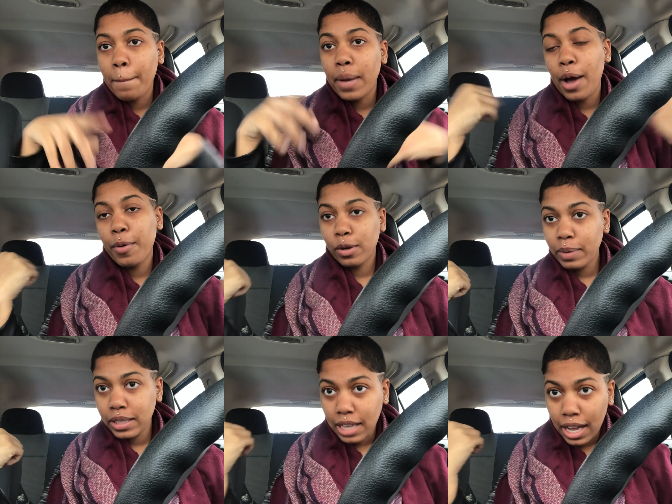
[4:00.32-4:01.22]
But I will
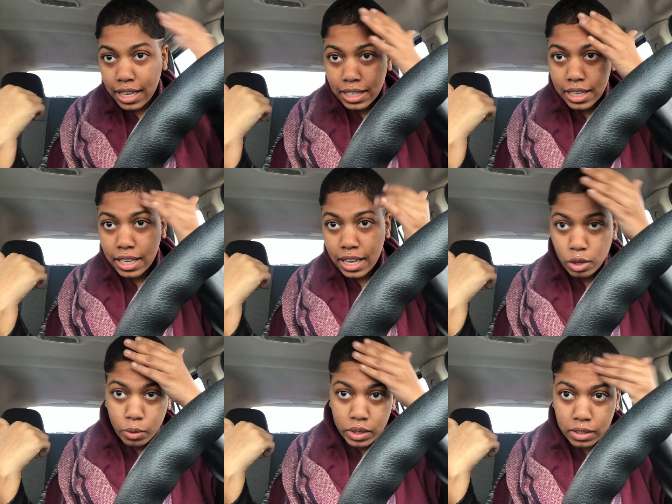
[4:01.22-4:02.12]
be dyeing it and
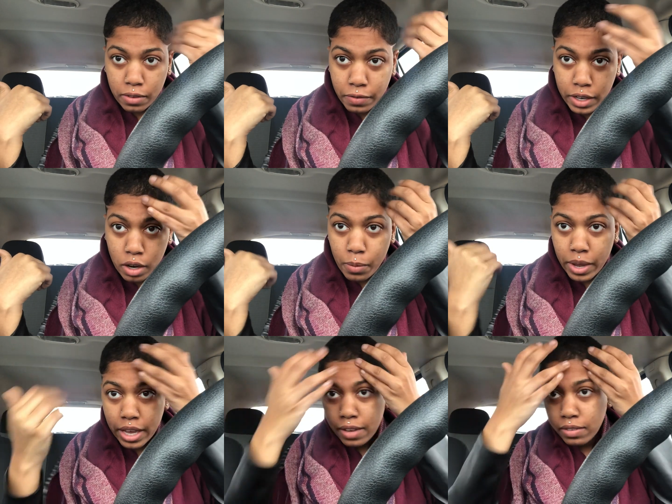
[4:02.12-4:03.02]
doing some finger
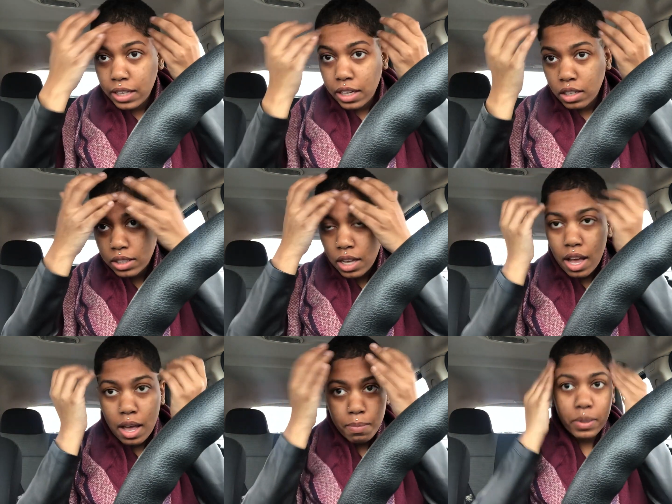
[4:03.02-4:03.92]
waves at the
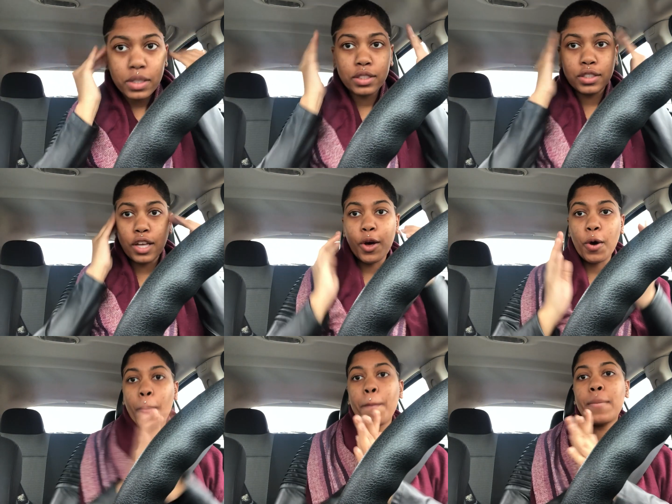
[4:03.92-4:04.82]
top.
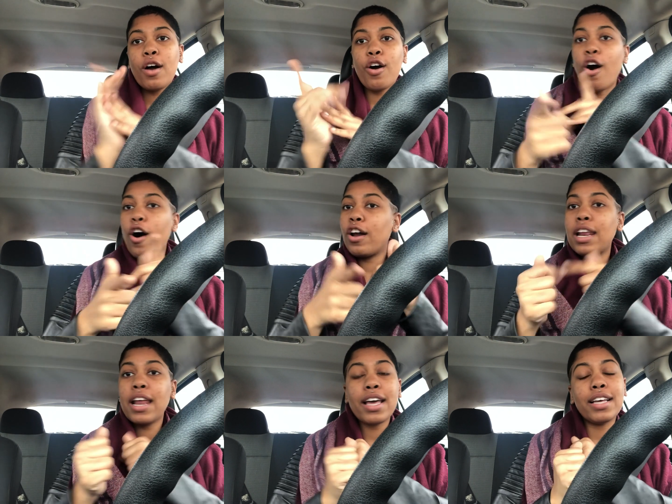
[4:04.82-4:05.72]
So, all
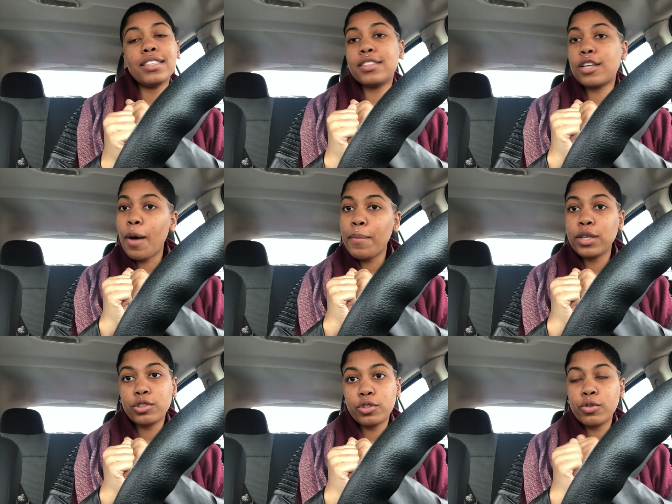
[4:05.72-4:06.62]
of that is
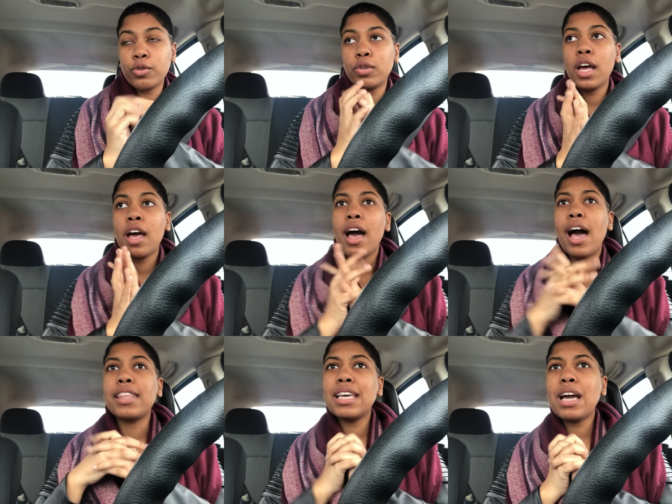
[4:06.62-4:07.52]
coming soon.
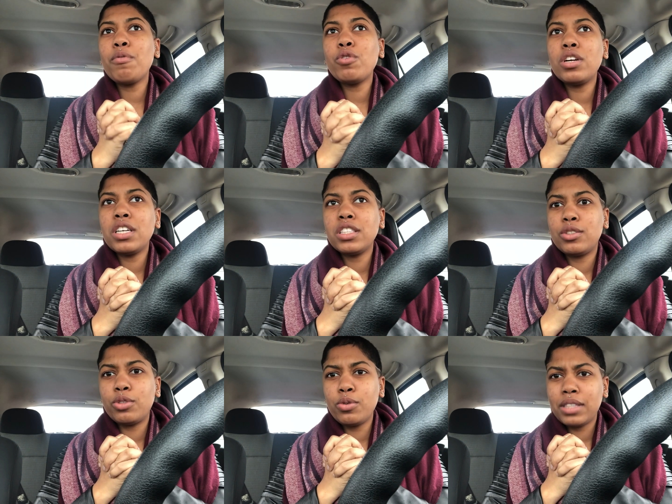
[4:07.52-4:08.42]
I think I'm going to
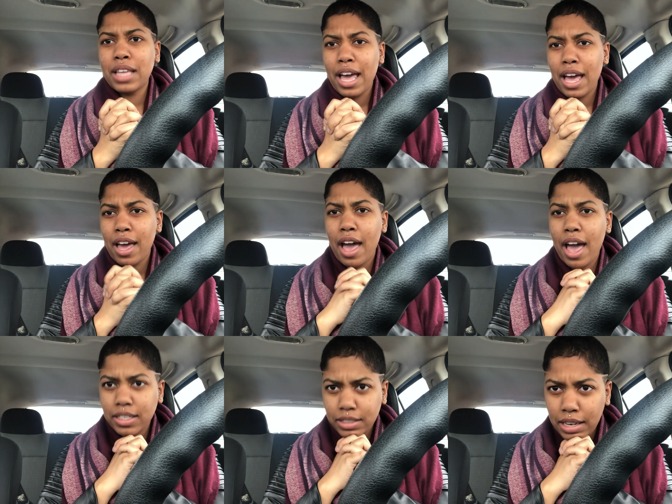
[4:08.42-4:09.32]
do that
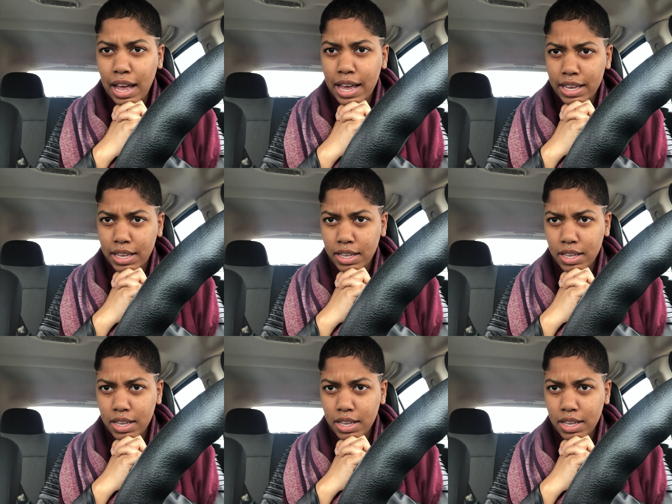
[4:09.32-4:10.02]
as, like,